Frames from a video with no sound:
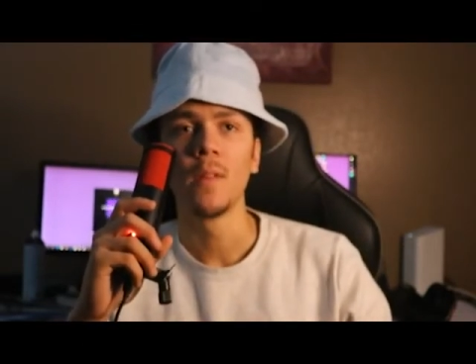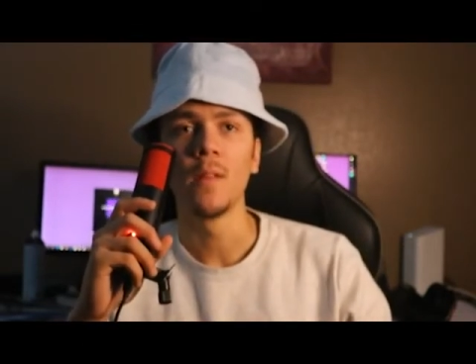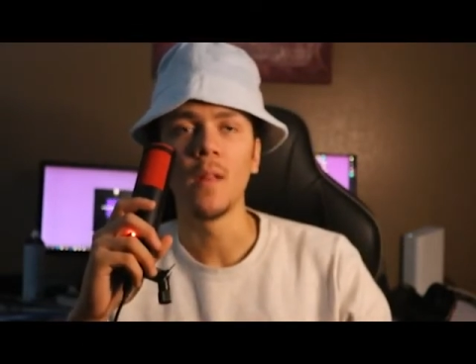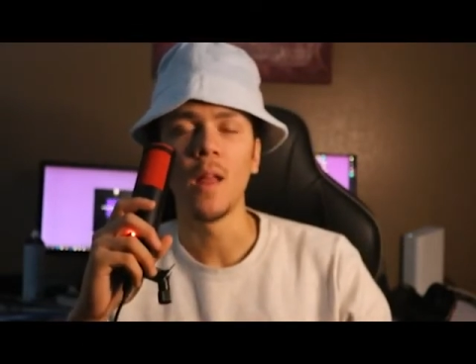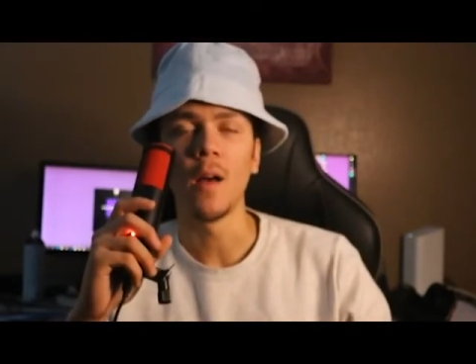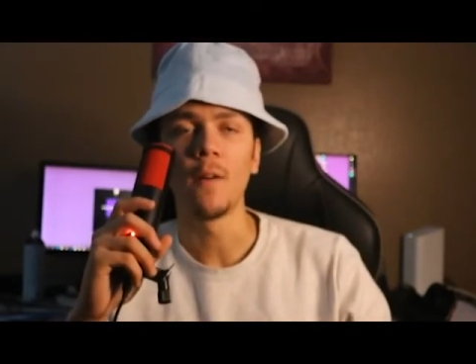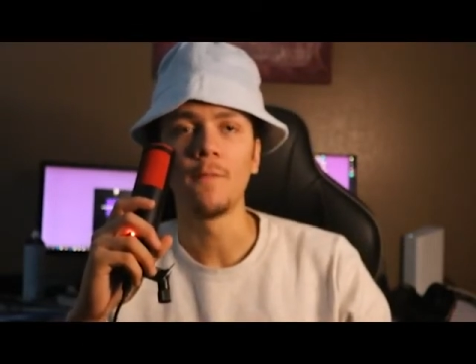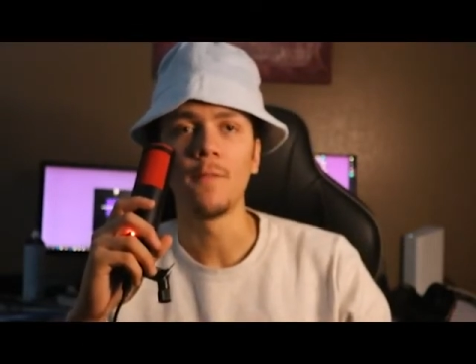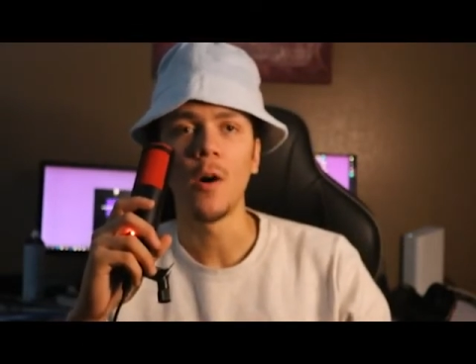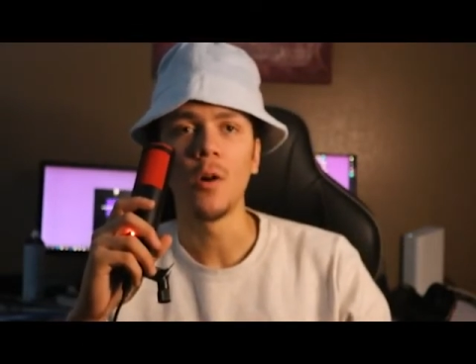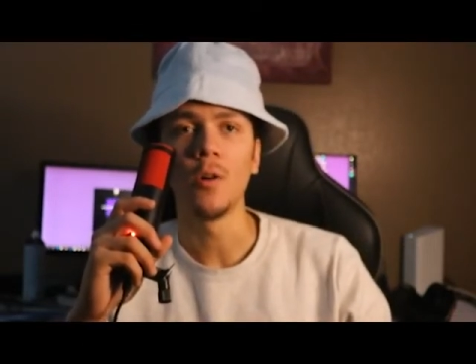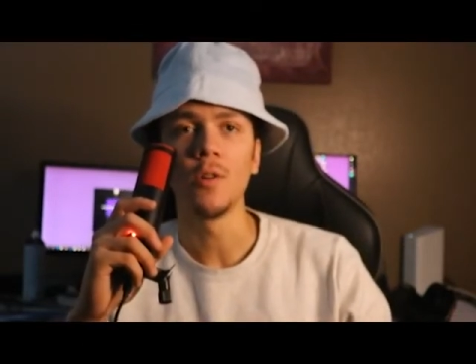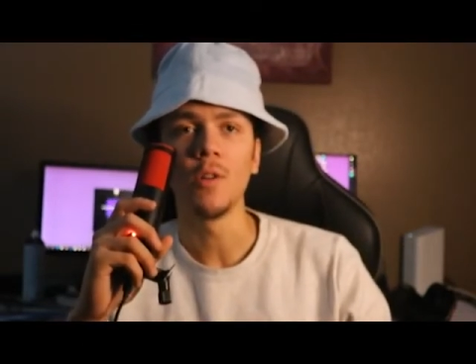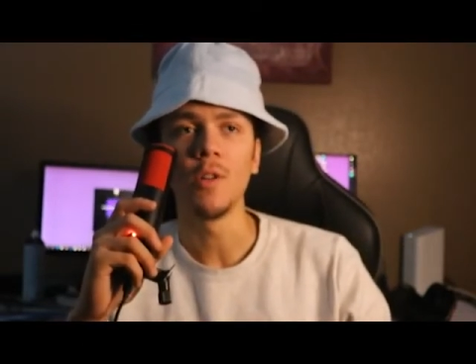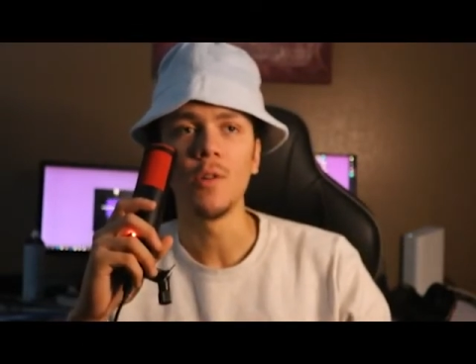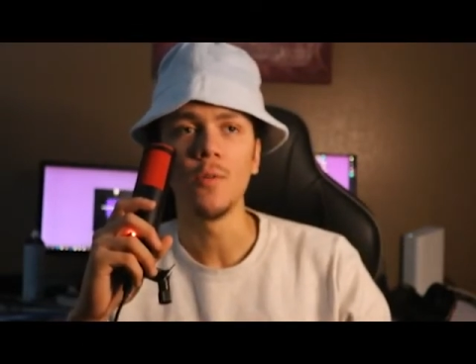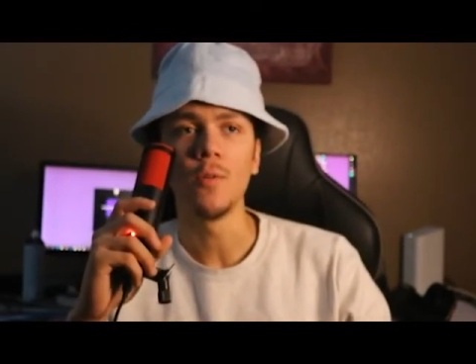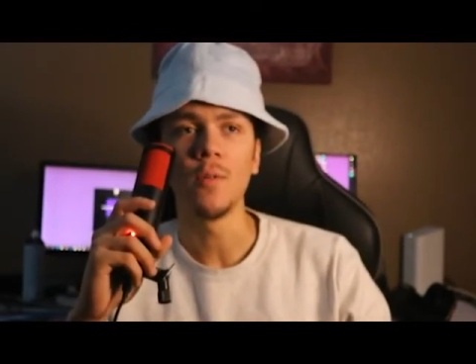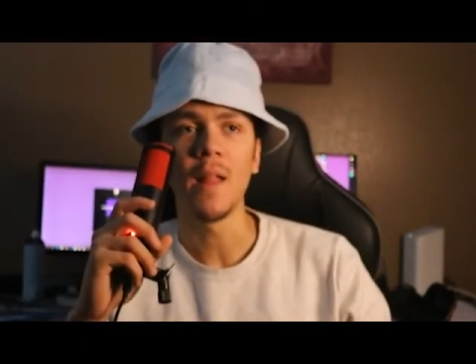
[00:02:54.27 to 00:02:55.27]
that follow
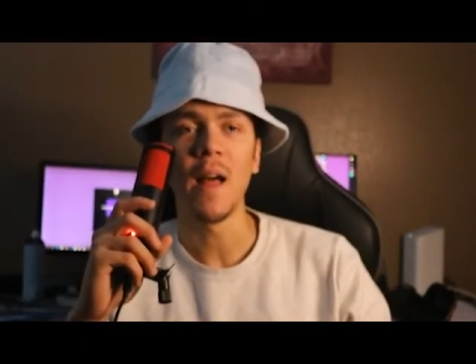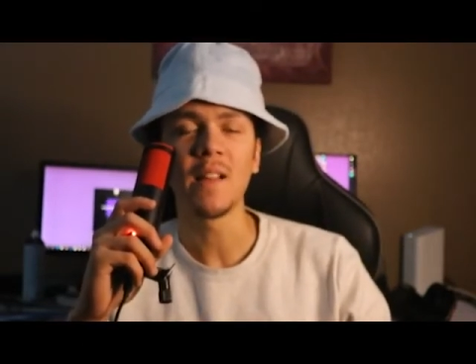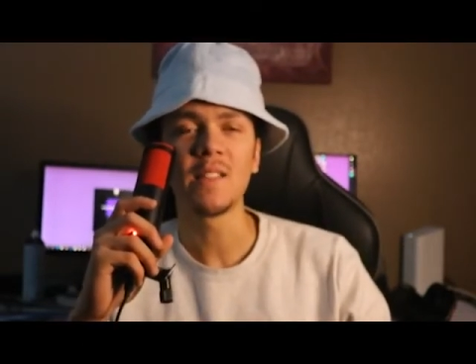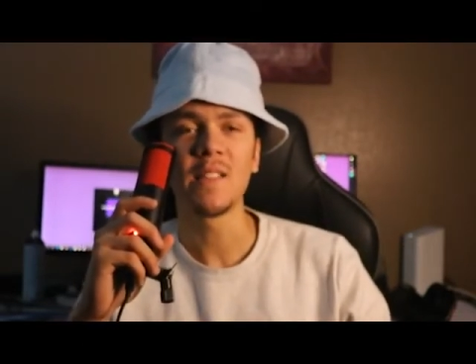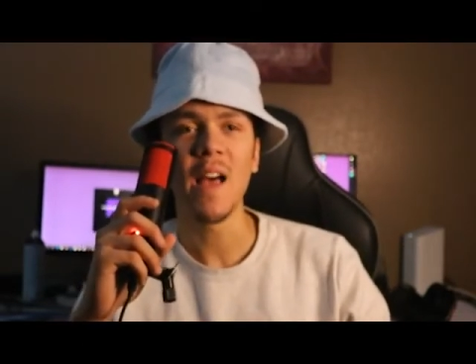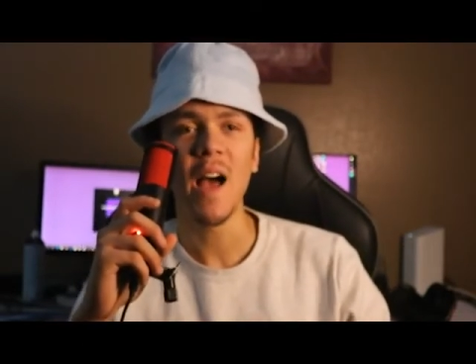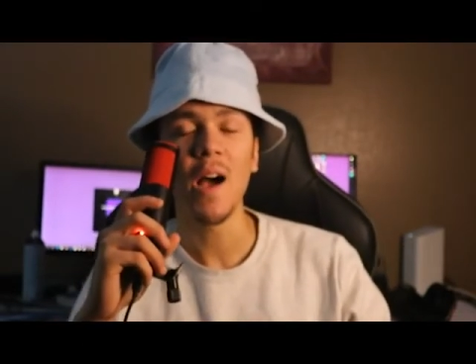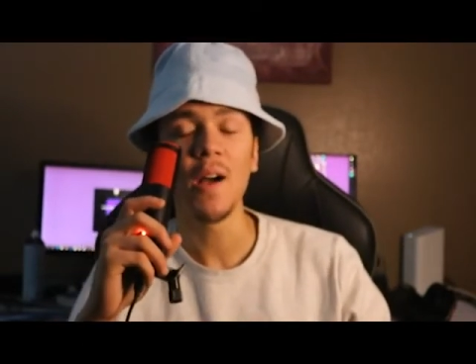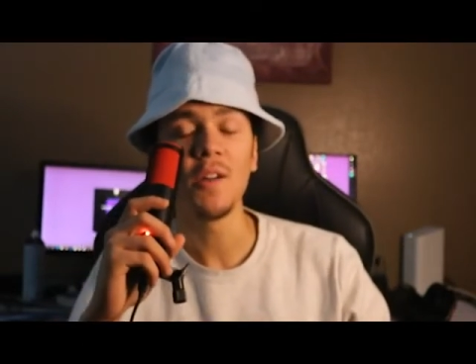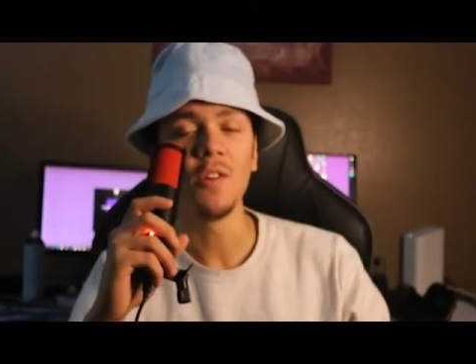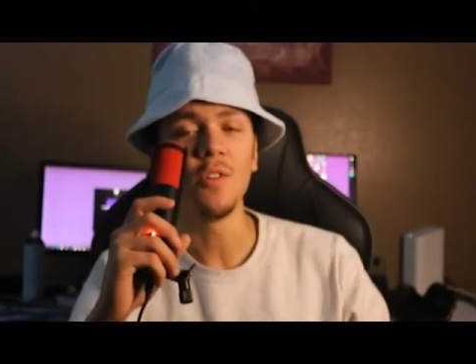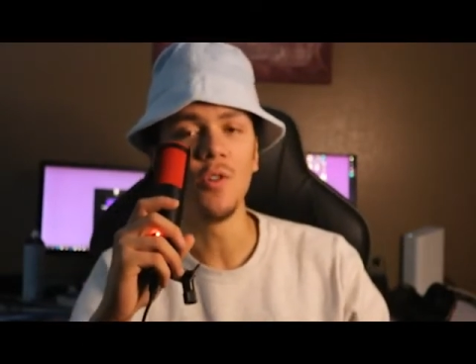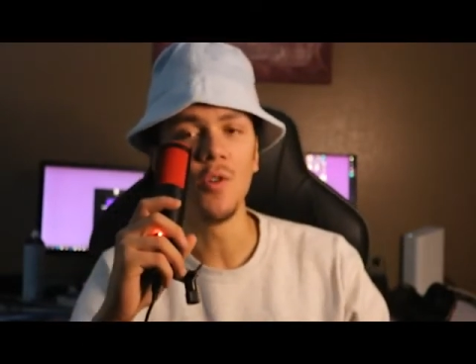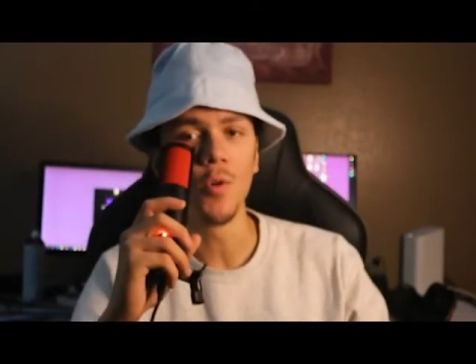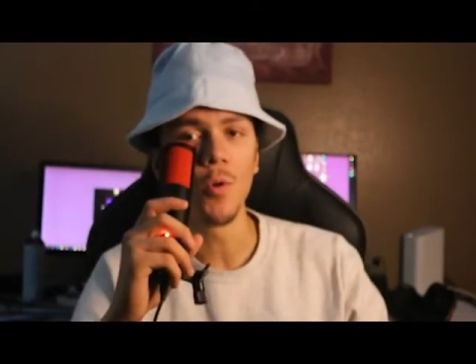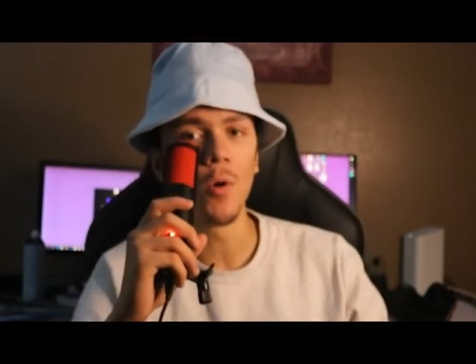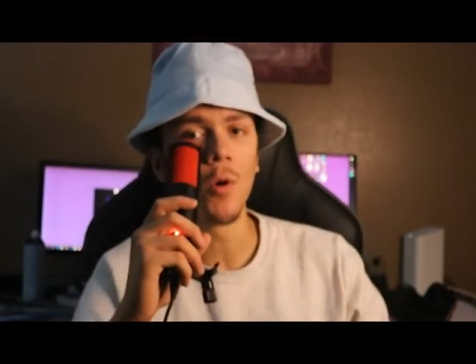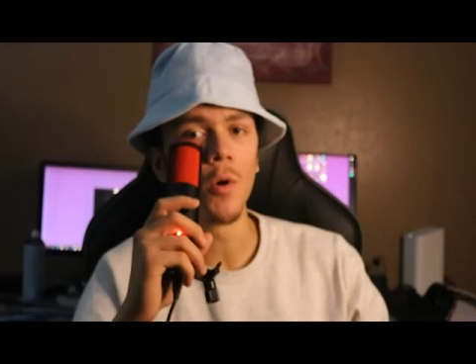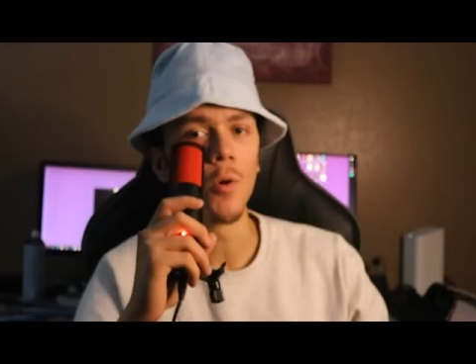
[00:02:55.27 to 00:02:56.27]
you that's how you
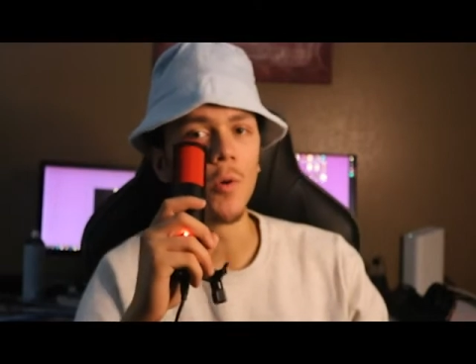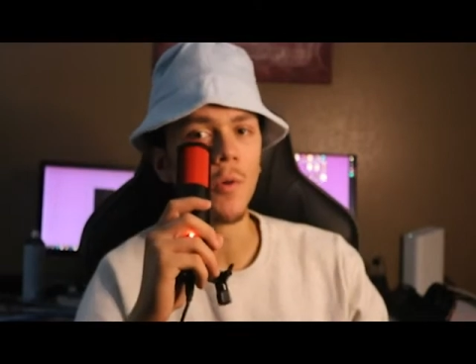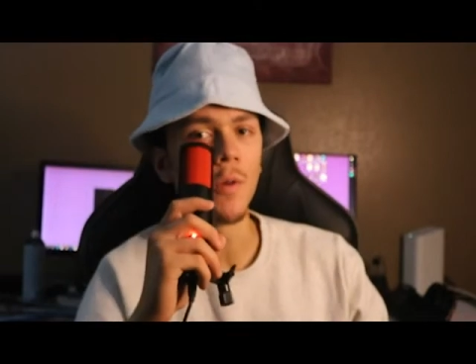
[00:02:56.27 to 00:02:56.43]
grow